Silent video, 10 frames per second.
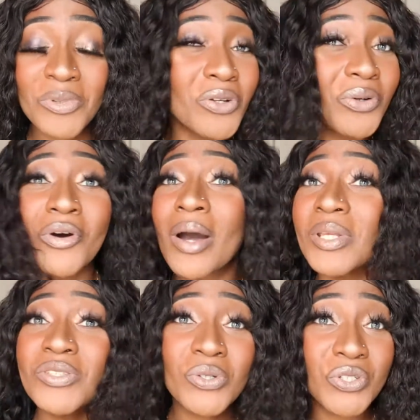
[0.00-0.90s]
You don't know how
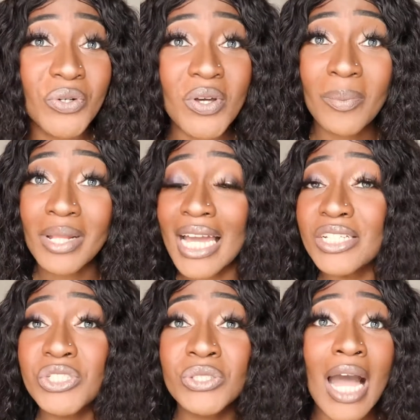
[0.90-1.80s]
many schools you're going to
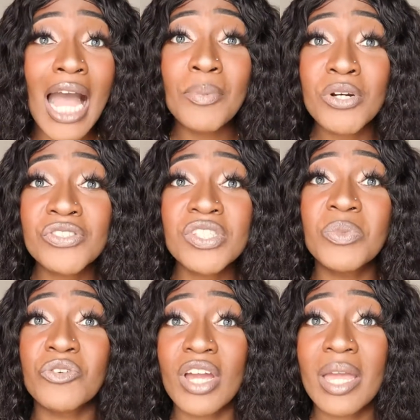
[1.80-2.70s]
apply to. I personally
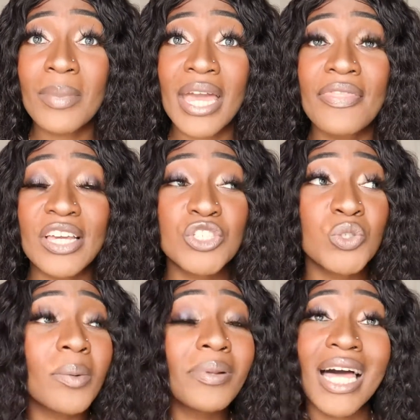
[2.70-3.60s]
would recommend that
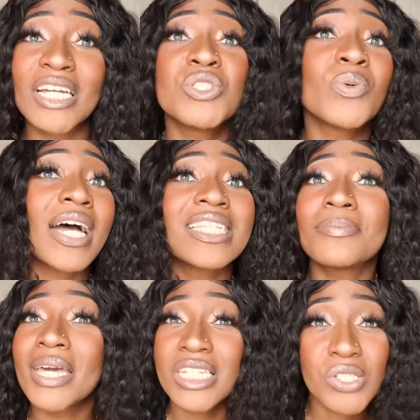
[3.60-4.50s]
you apply to as
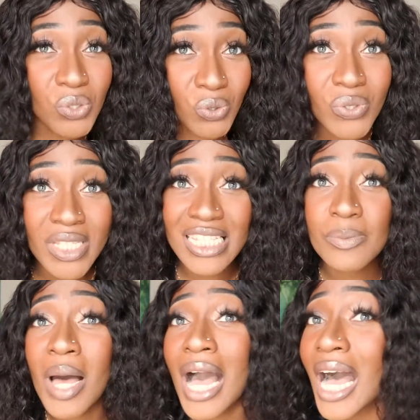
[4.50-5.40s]
many schools
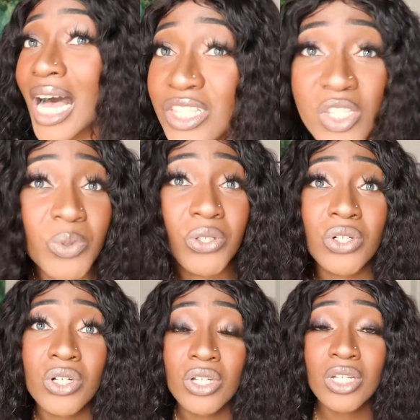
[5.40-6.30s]
as
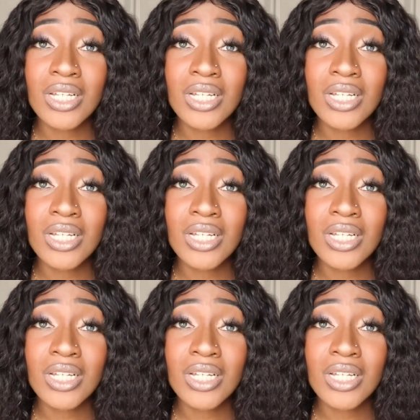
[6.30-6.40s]
possible.